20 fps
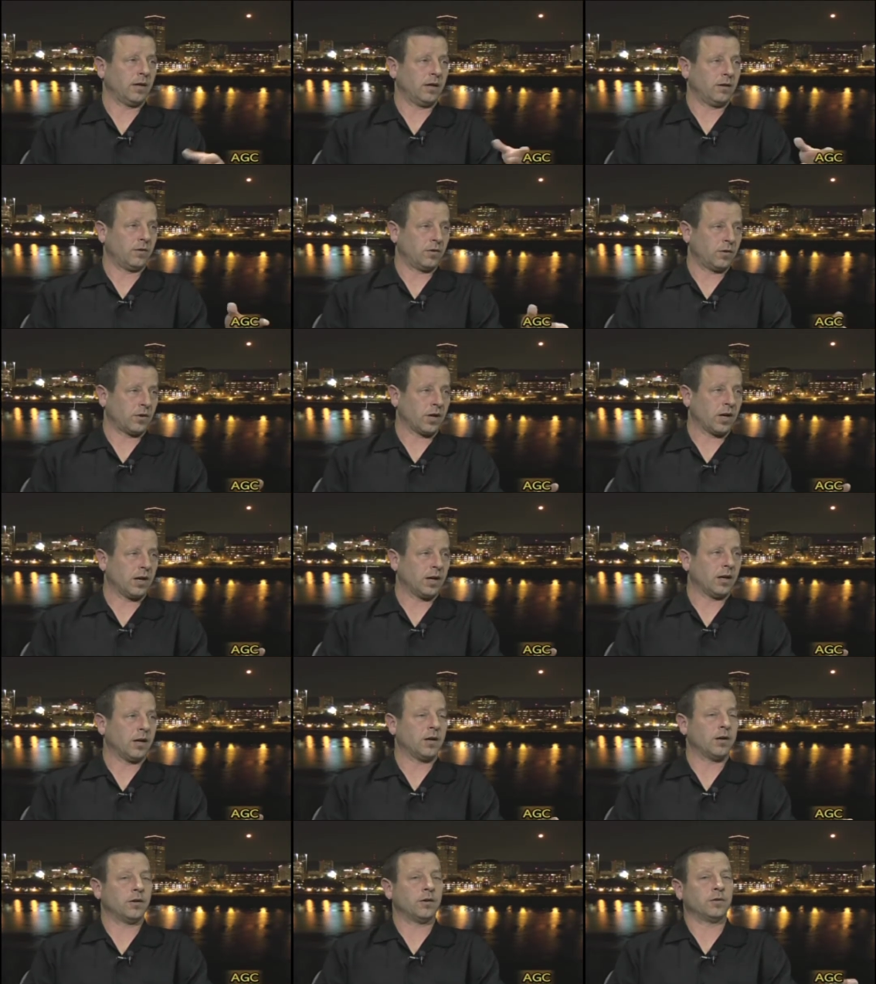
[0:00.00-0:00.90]
and took out a
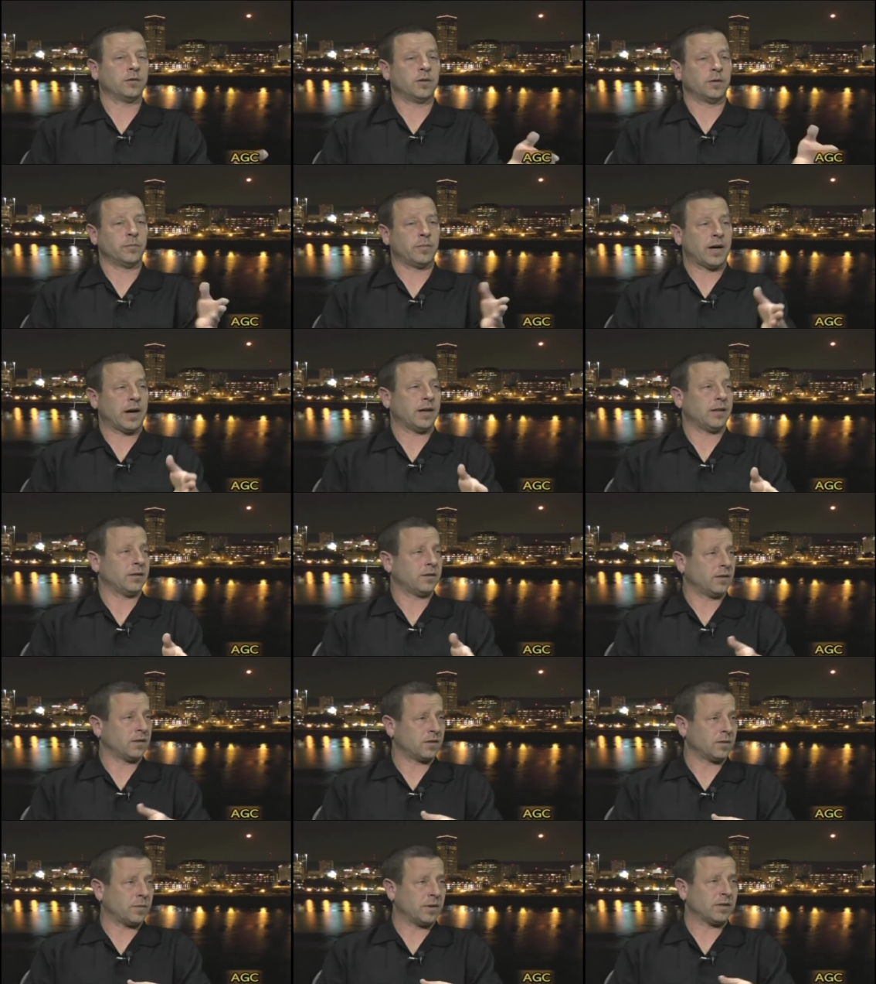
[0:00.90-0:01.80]
loan to buy
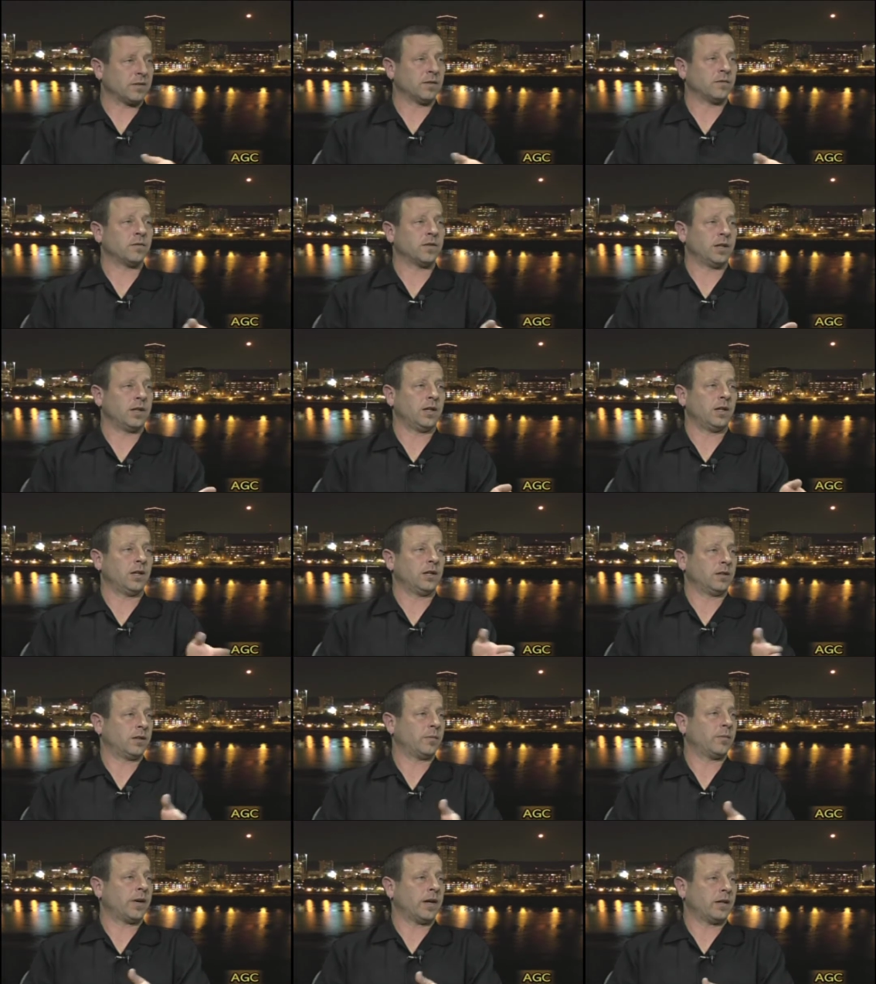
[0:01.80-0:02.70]
this expensive seed
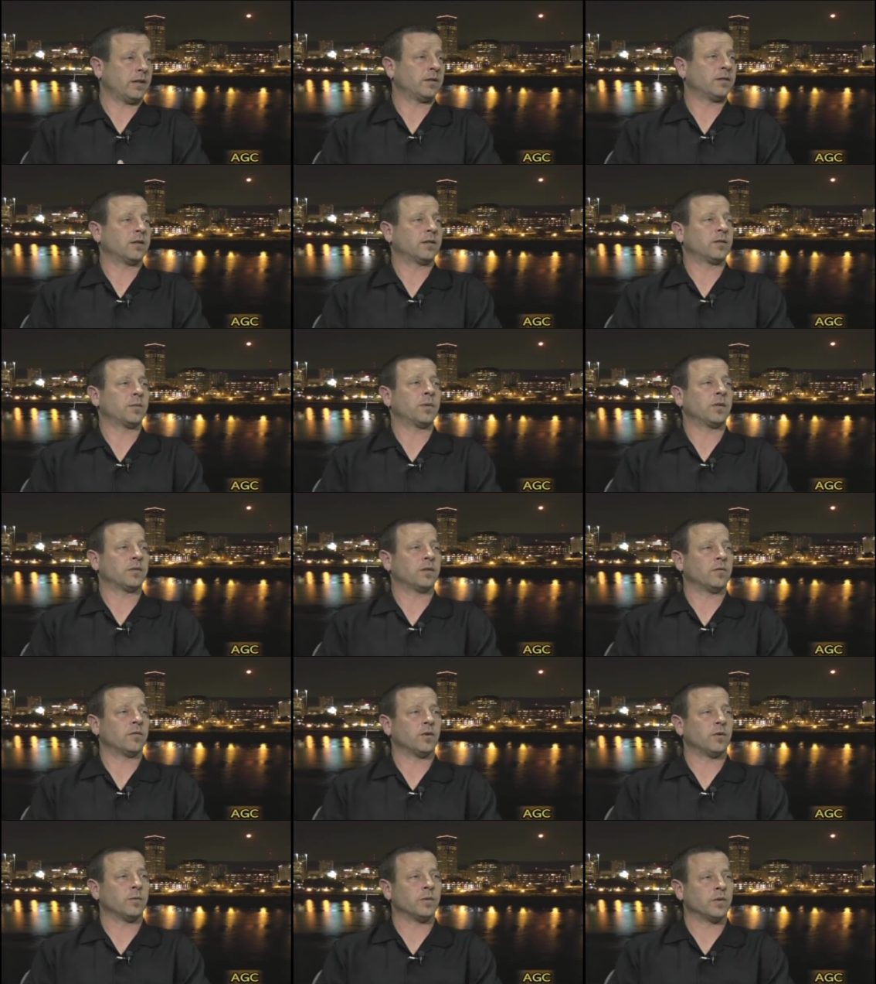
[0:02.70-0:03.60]
and to buy this
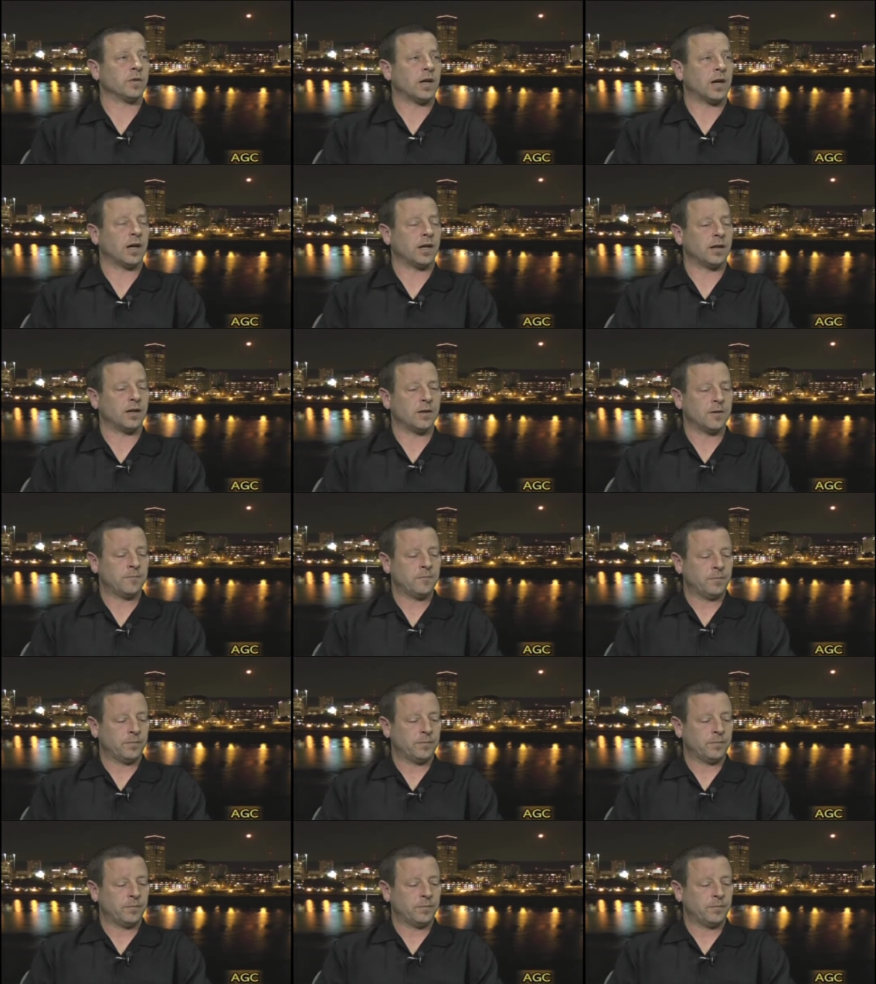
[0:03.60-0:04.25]
expensive herbicide.